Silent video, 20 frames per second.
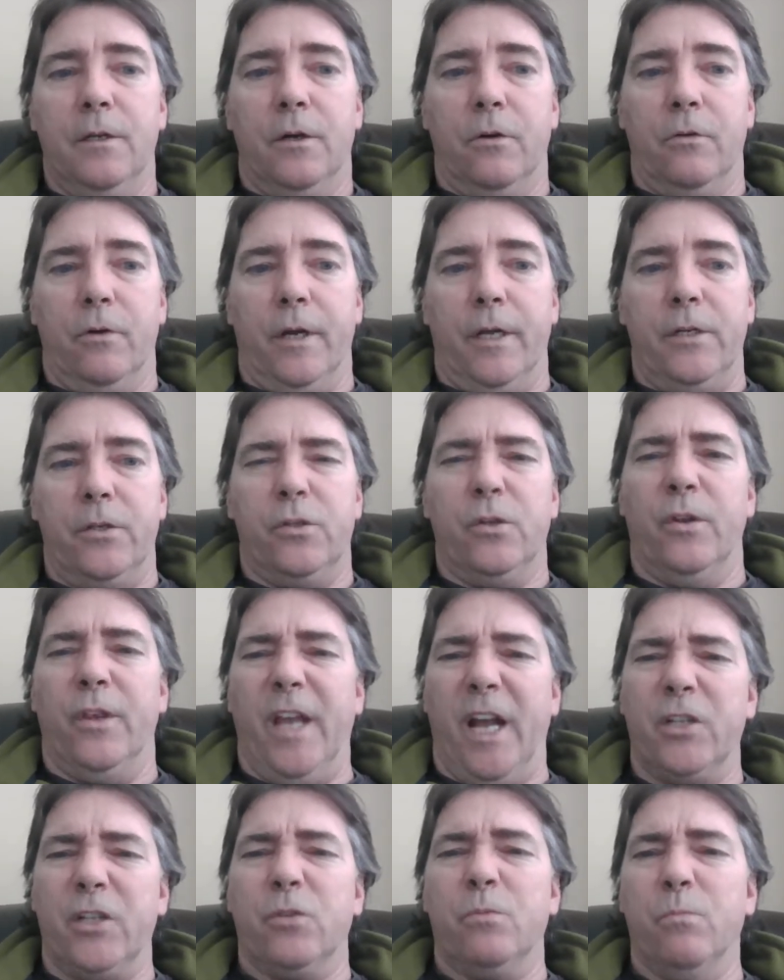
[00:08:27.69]
All right, so
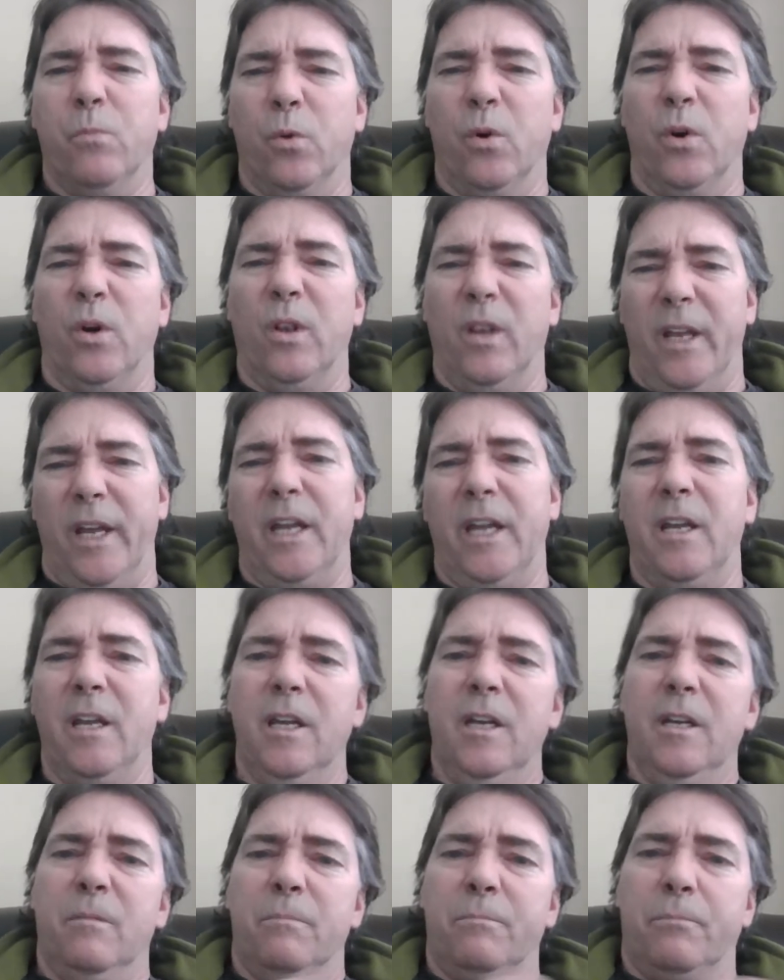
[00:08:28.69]
that's more like
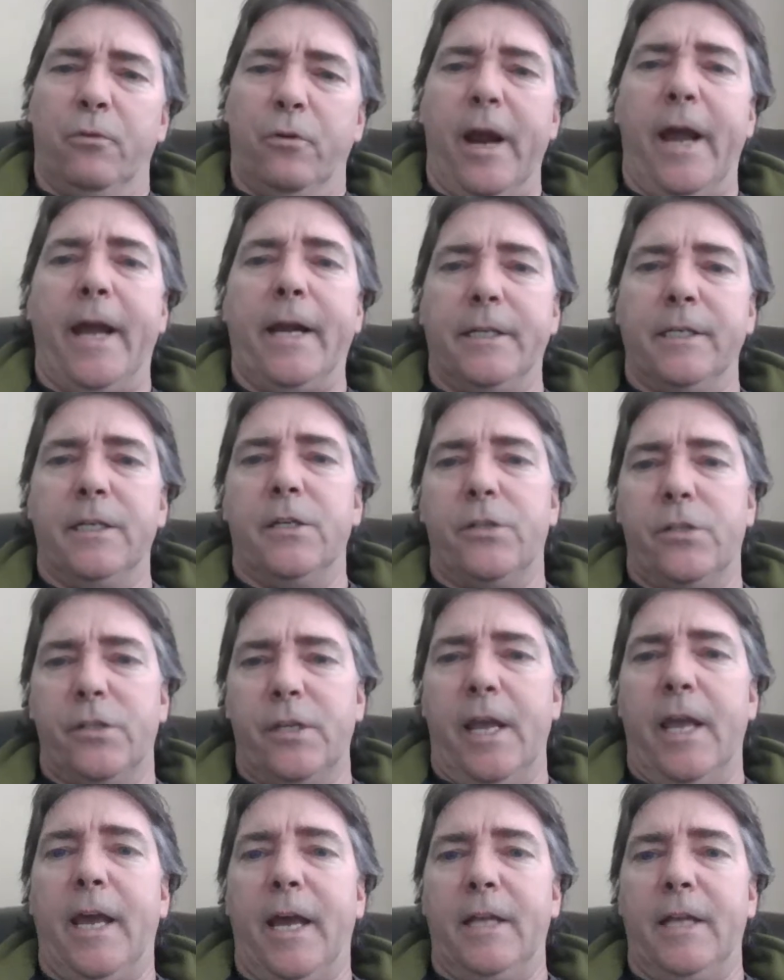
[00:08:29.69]

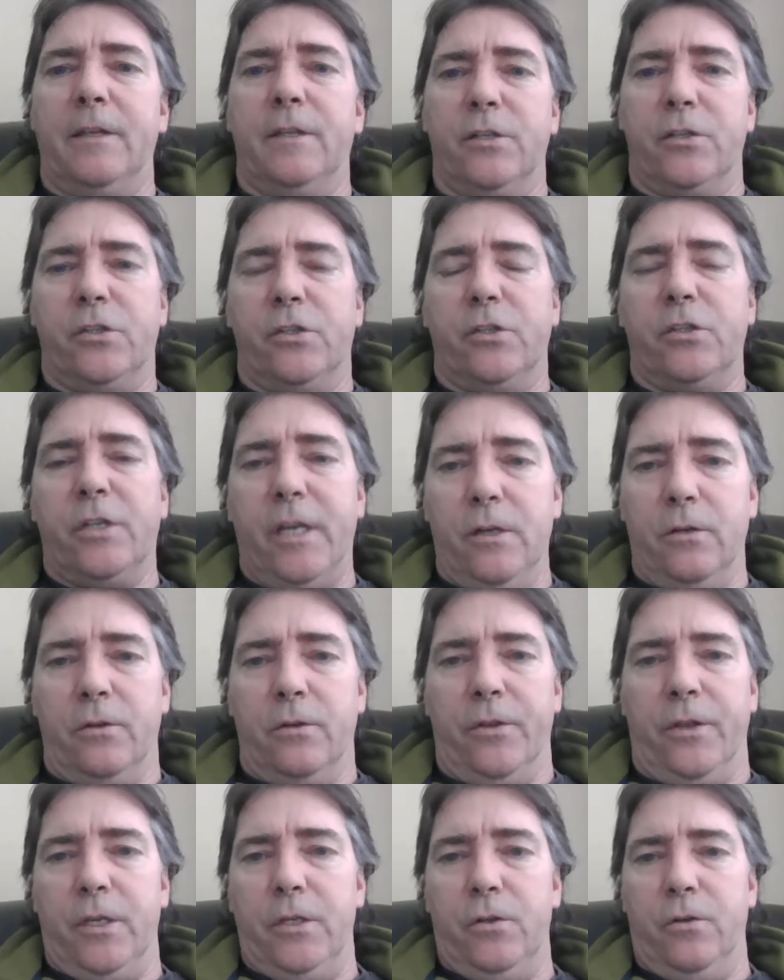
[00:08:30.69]
practice at the
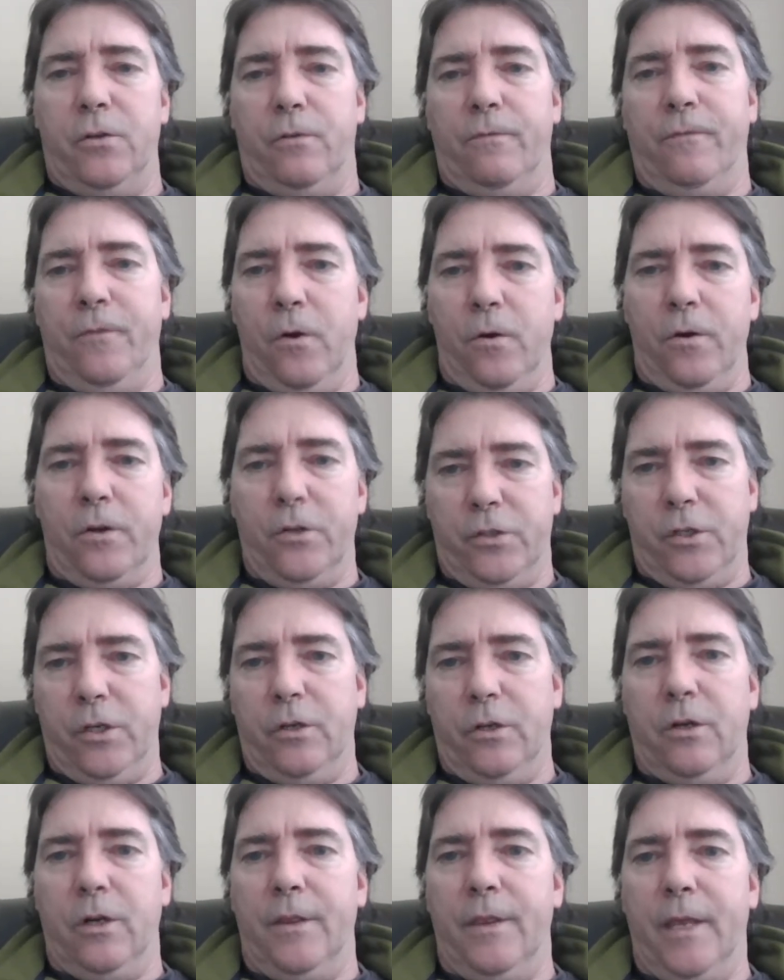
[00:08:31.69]
skill that you're
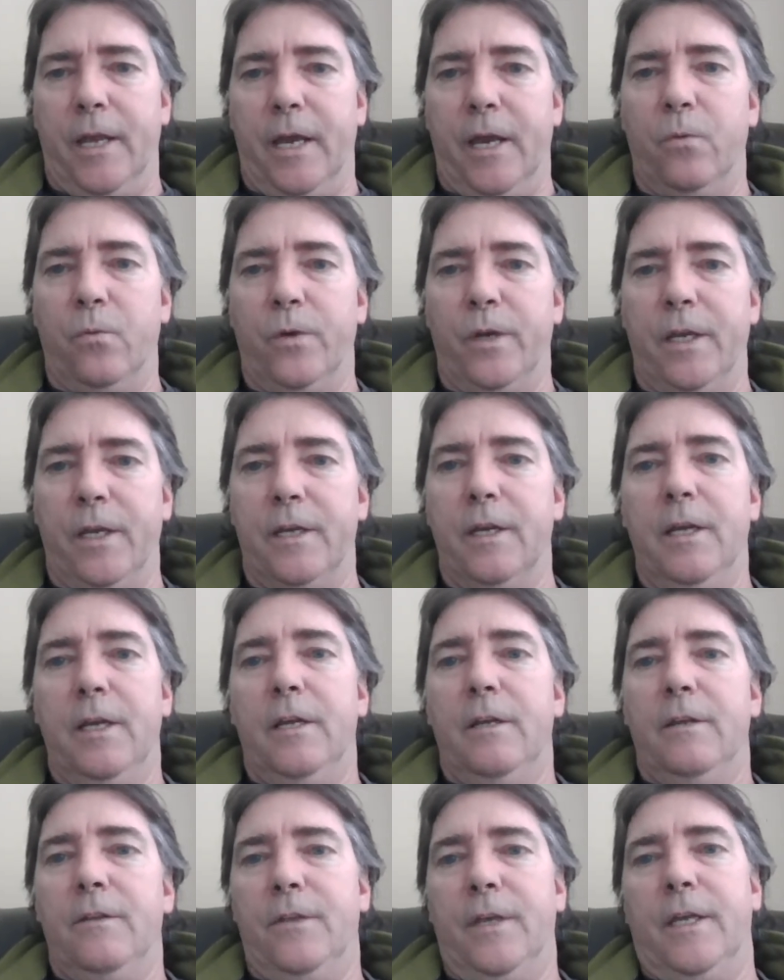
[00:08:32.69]
focusing on that week
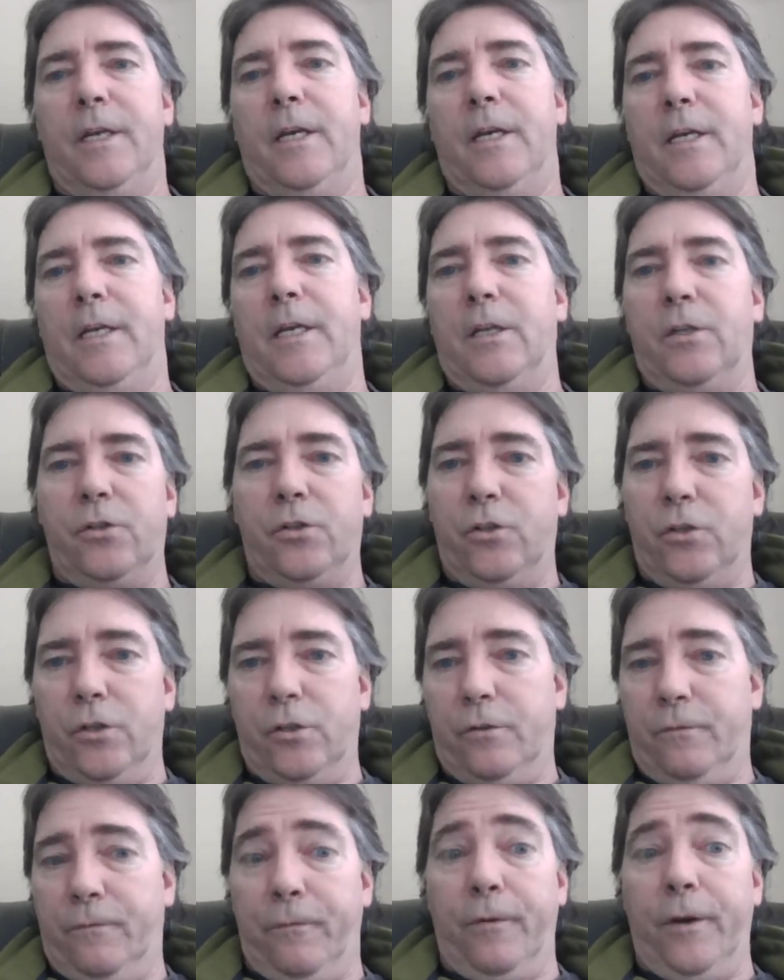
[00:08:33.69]
than it is
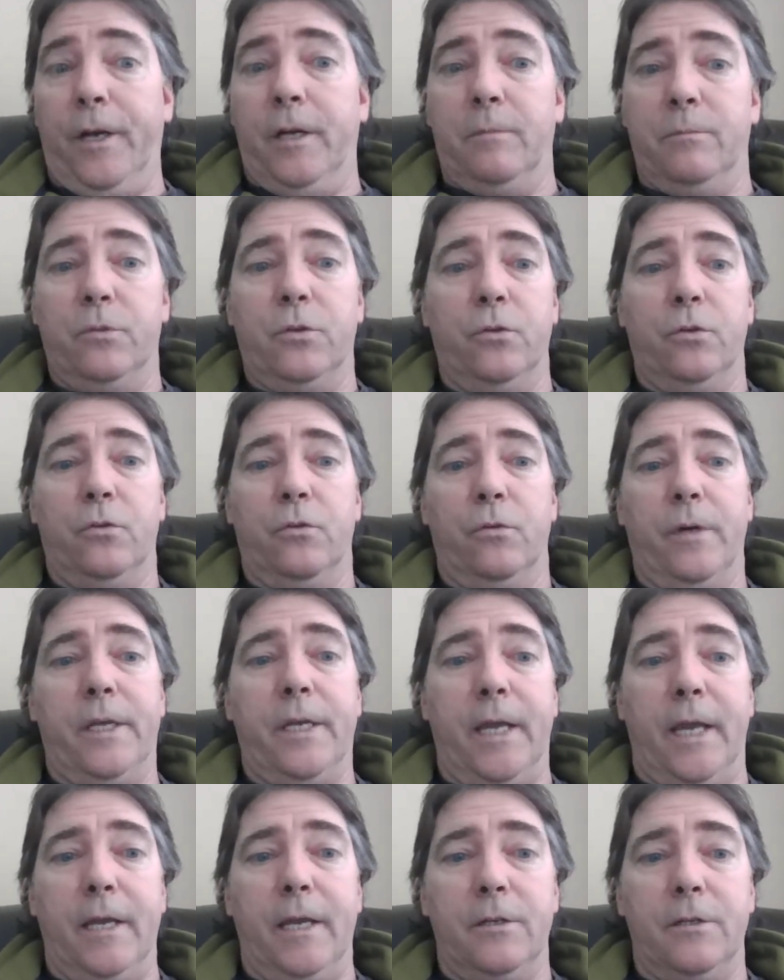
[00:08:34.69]
just freedom to
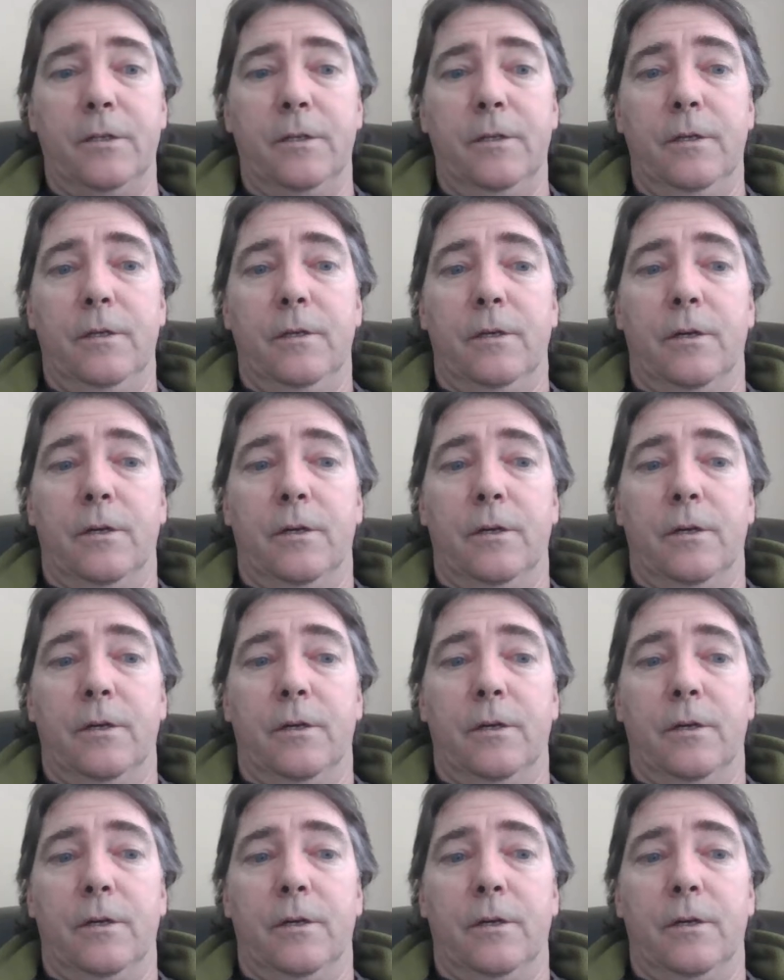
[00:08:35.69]
create.